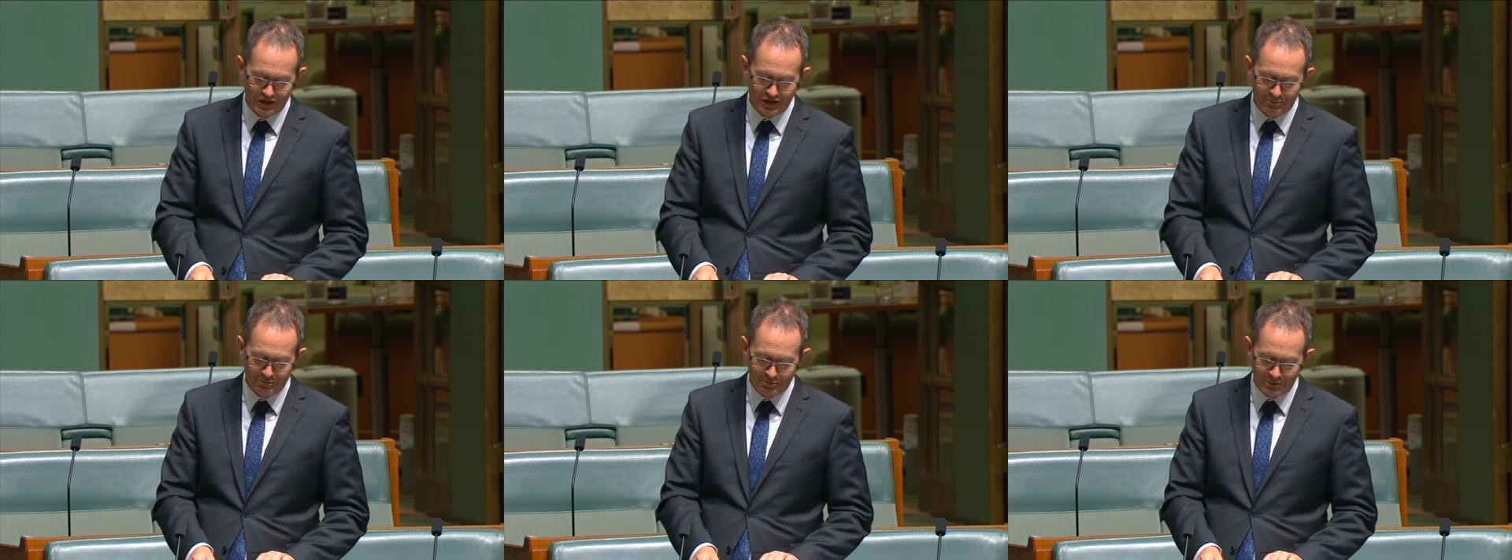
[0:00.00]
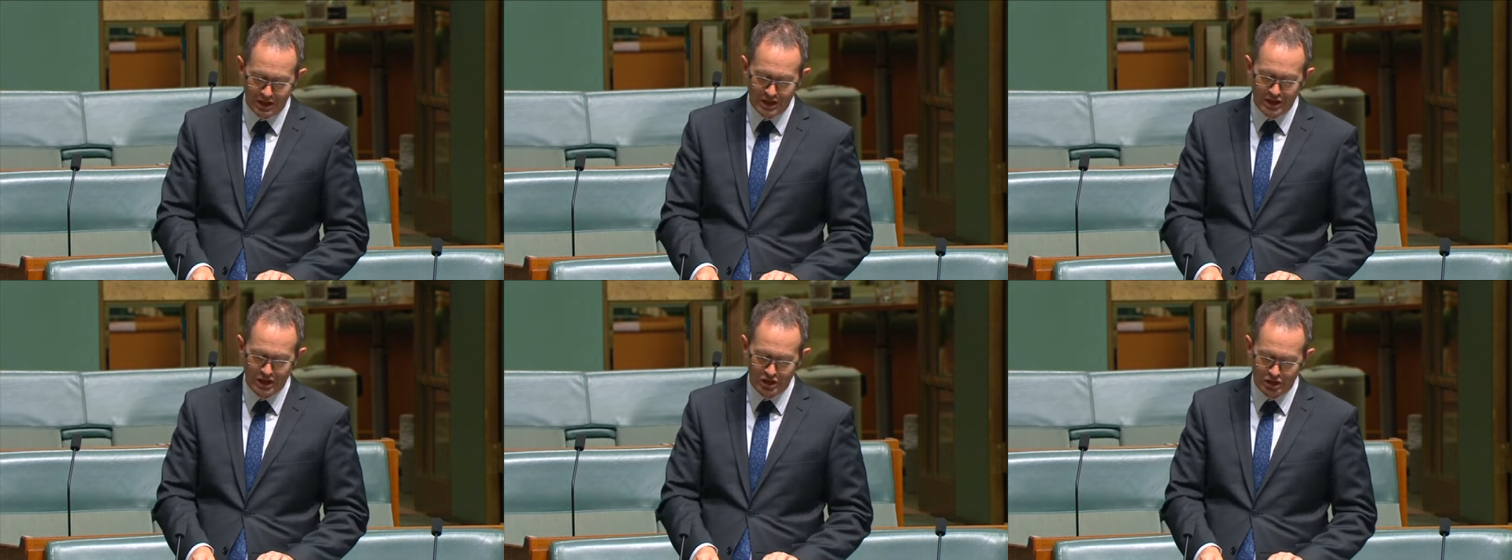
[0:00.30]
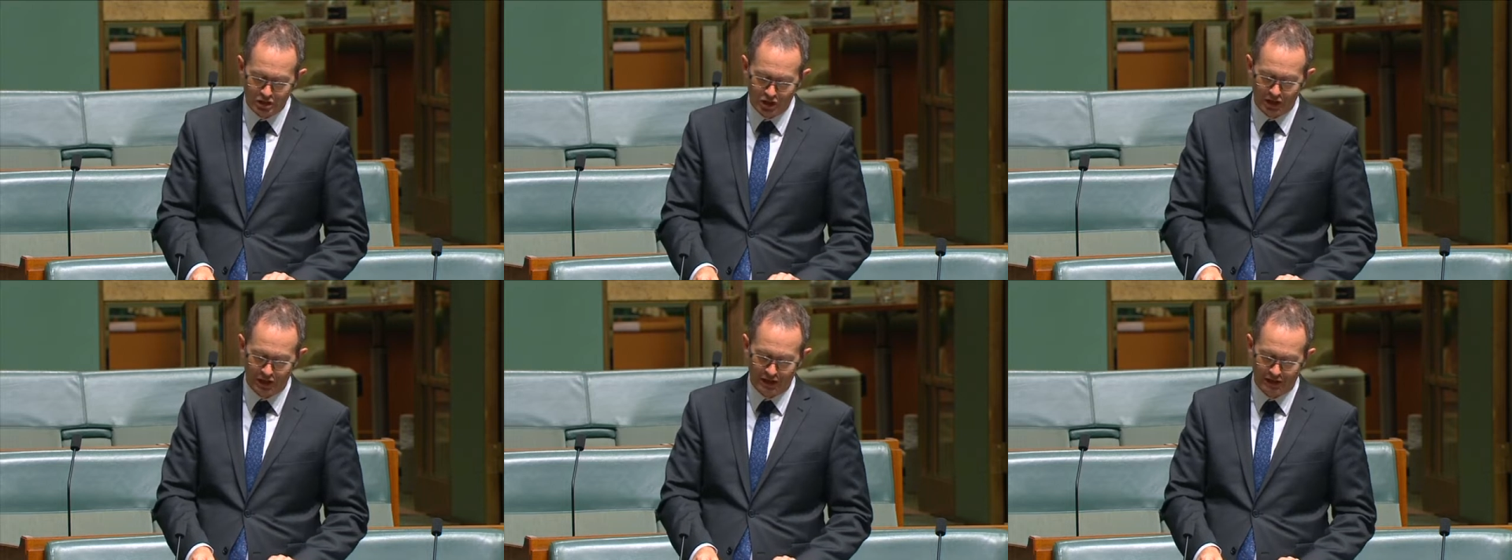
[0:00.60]
a $1 million
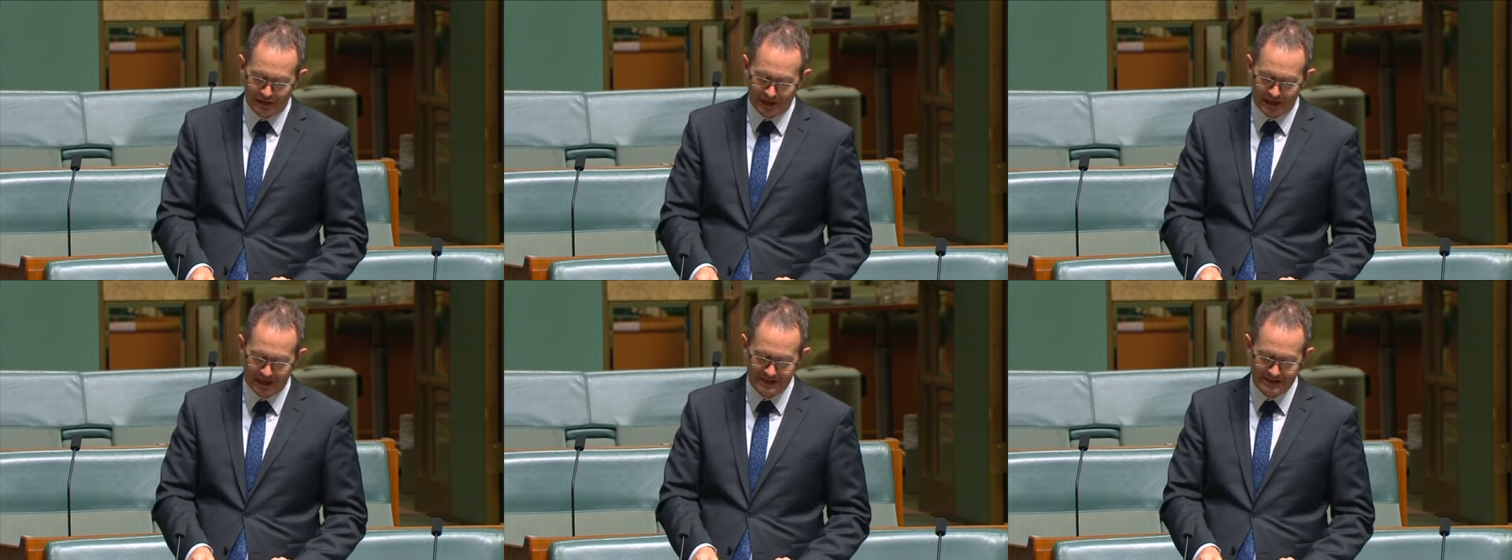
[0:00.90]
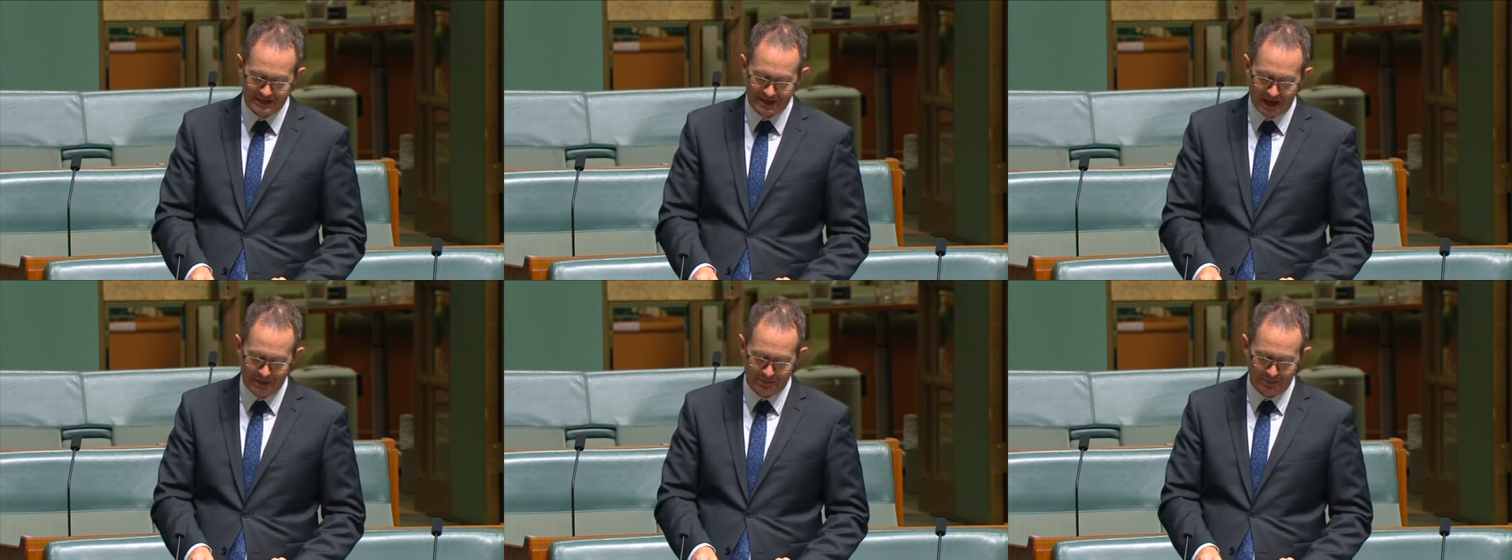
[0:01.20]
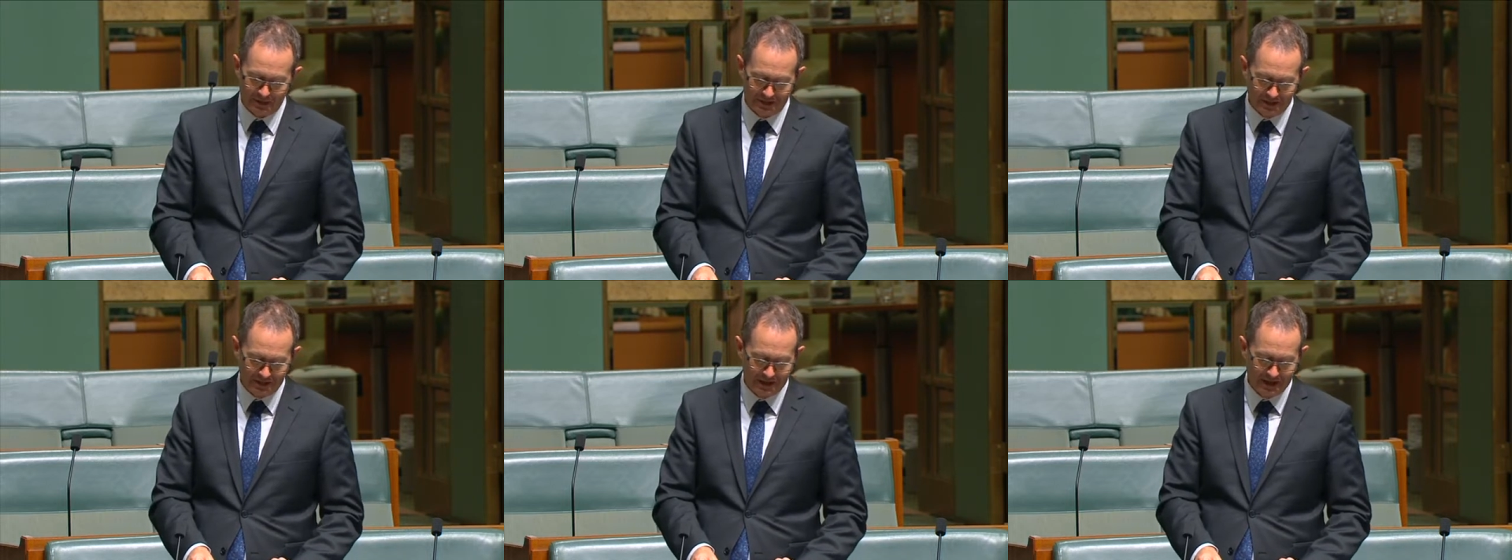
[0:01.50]

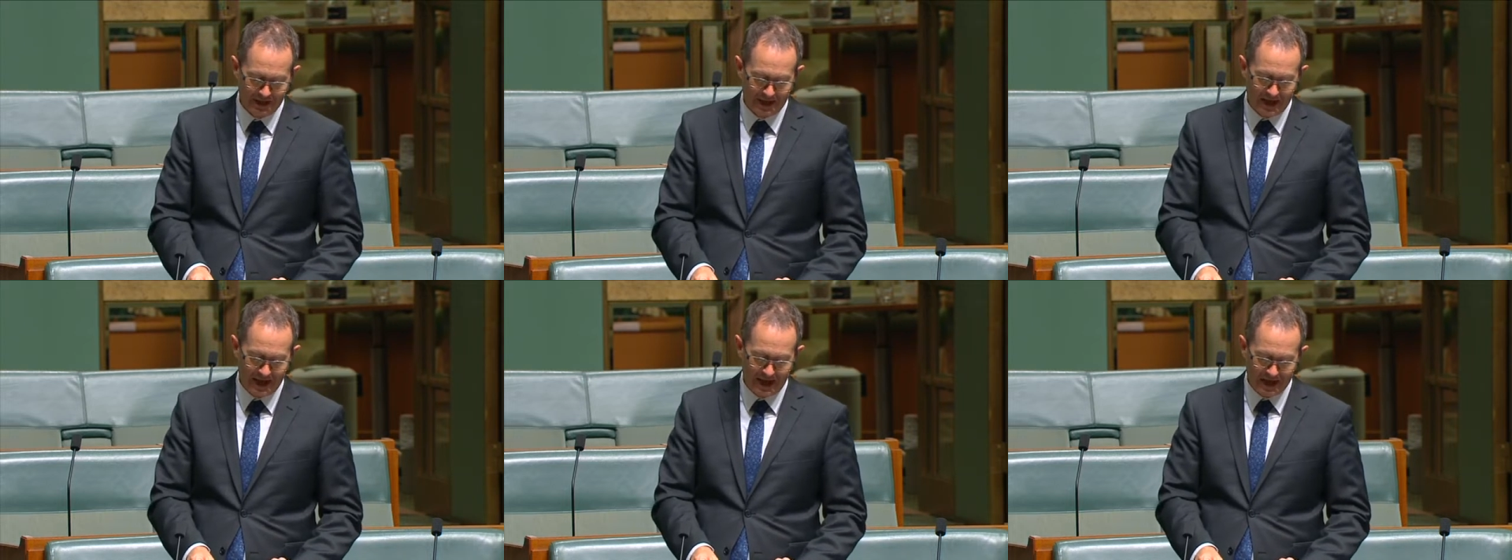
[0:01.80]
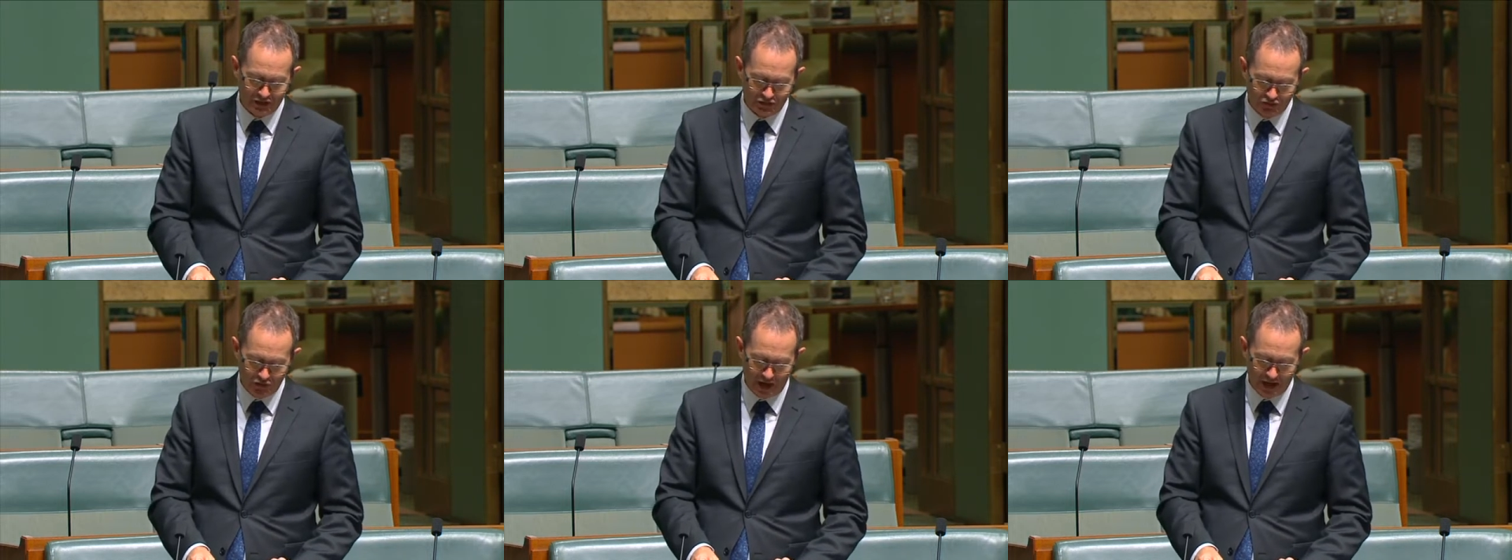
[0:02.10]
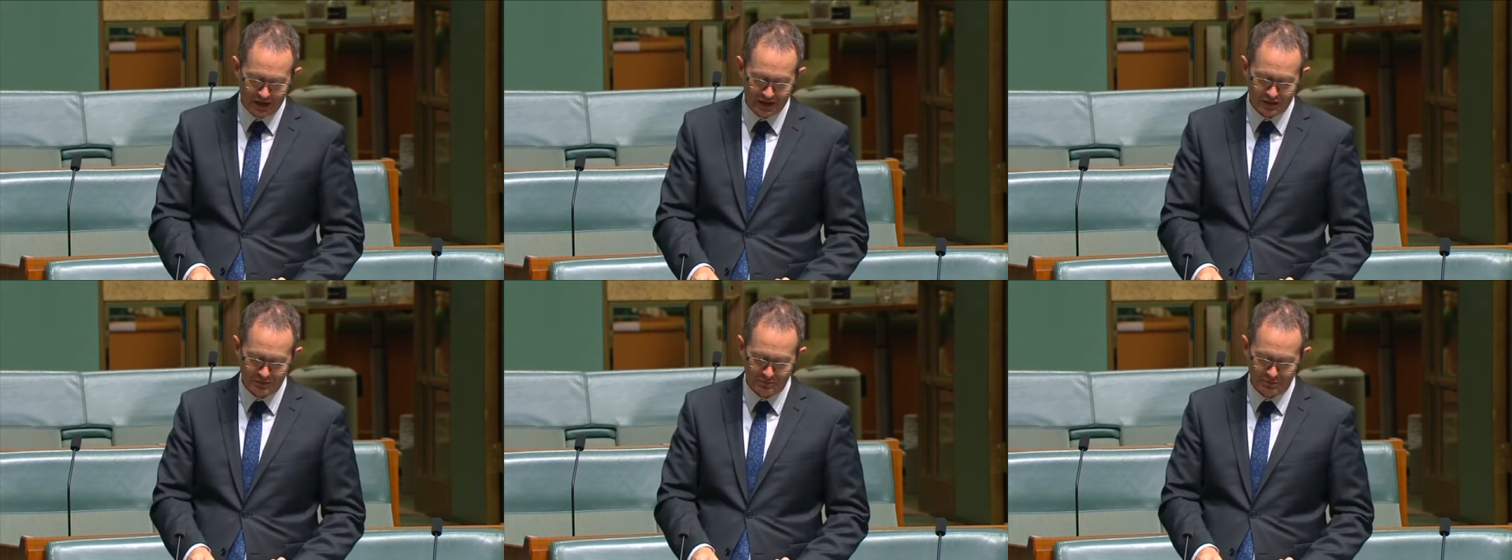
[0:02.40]
landscaping and
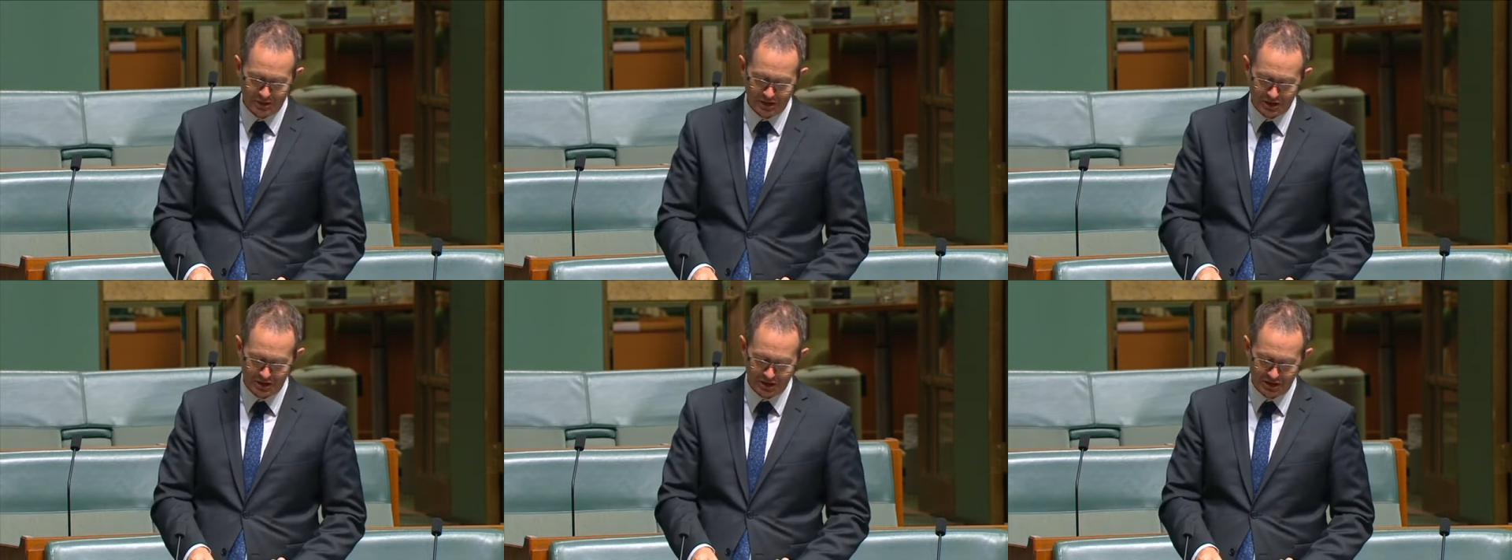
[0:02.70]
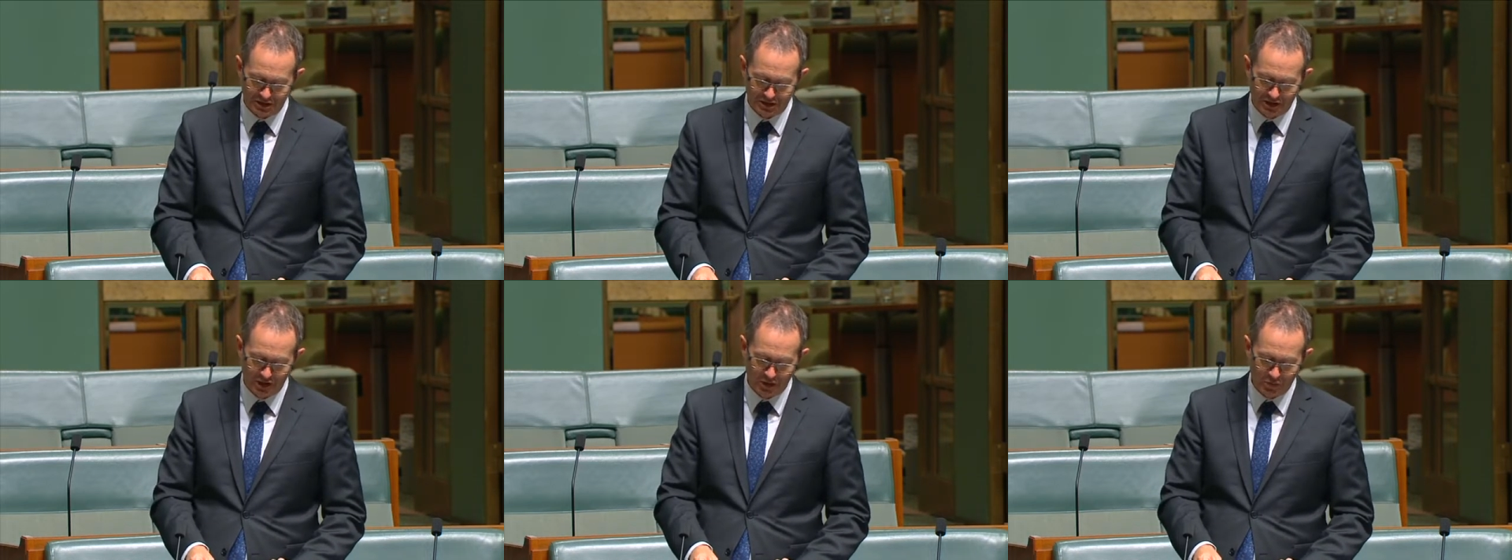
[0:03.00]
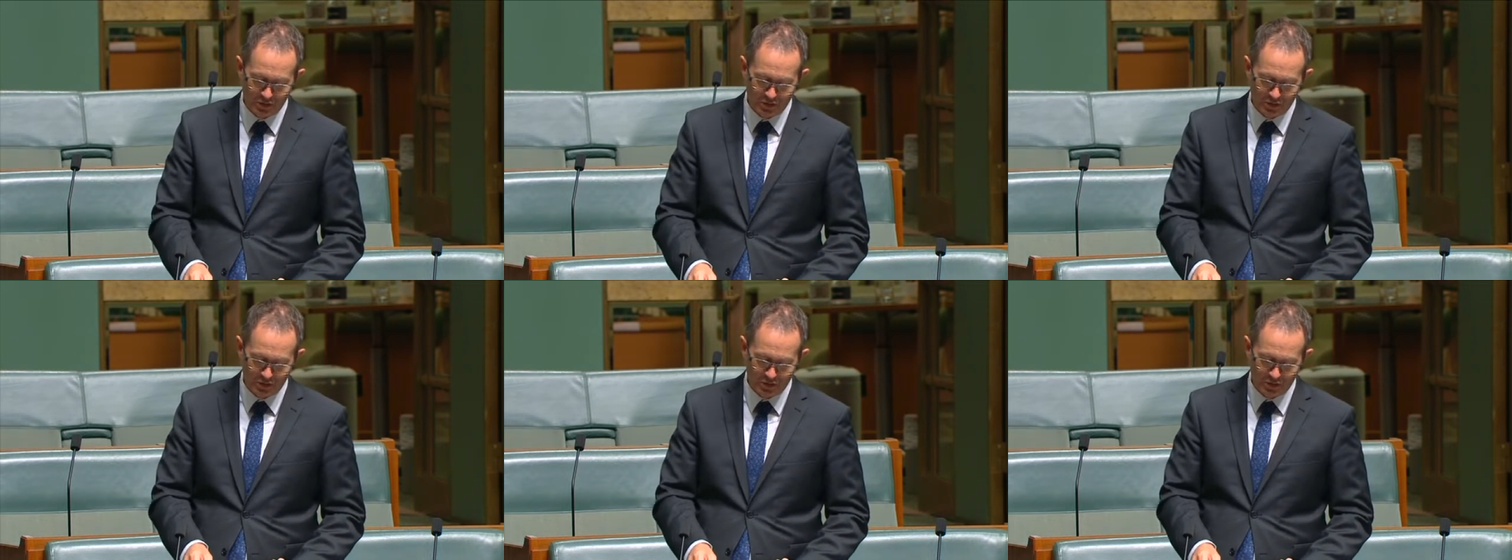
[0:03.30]
drainage business,